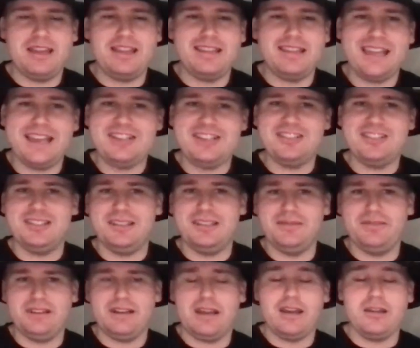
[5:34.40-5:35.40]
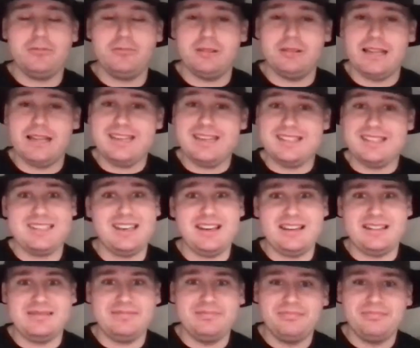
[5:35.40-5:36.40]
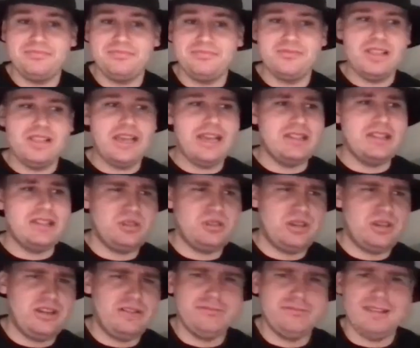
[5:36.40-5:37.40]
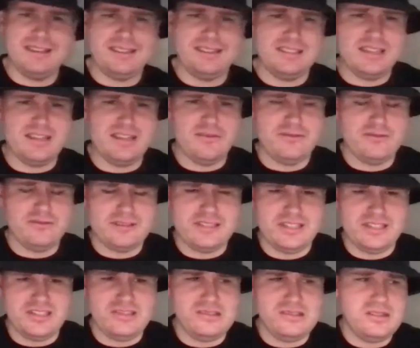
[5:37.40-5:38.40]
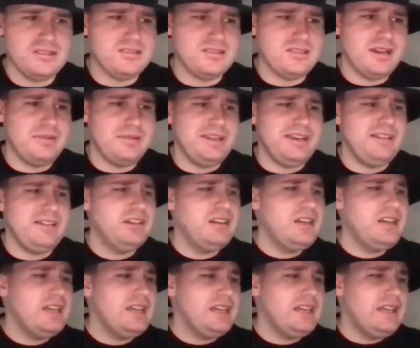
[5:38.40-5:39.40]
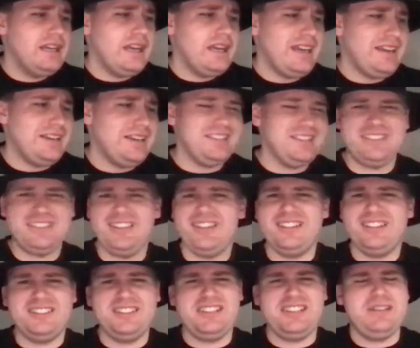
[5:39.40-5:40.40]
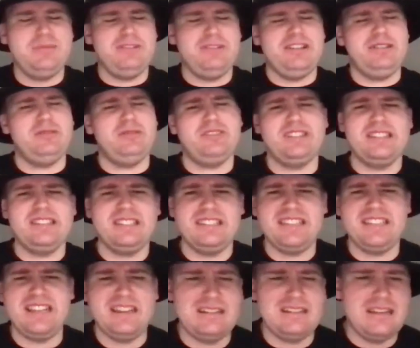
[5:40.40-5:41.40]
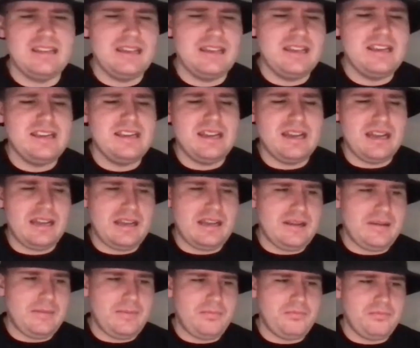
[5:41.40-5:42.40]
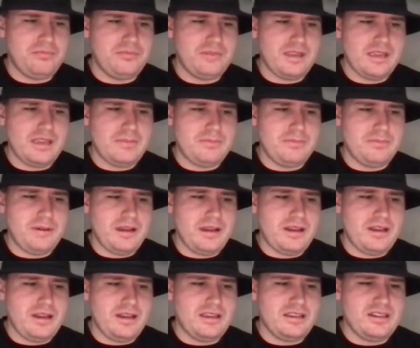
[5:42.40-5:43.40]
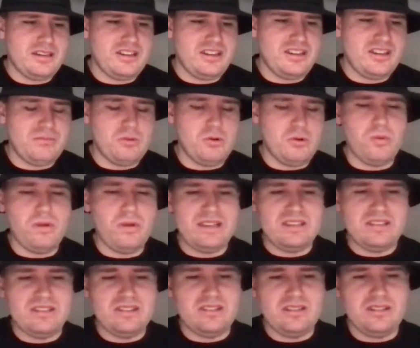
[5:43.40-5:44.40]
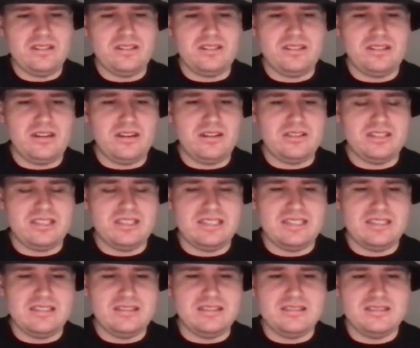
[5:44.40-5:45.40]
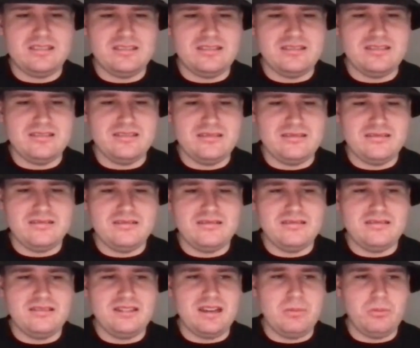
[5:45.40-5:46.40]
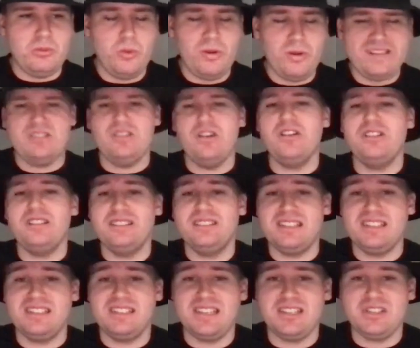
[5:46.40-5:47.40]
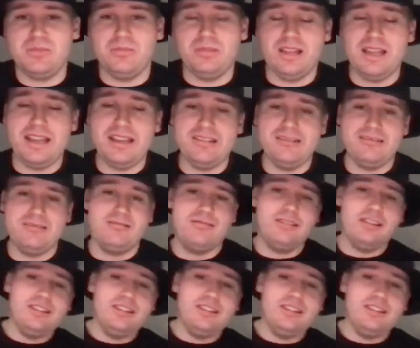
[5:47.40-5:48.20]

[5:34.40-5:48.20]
at age 11 playing guitar, and so I've played guitar for such a long time now, and I only started singing when I was 16. Um, but you know, I'm always, you know, to I'm always known as a session player.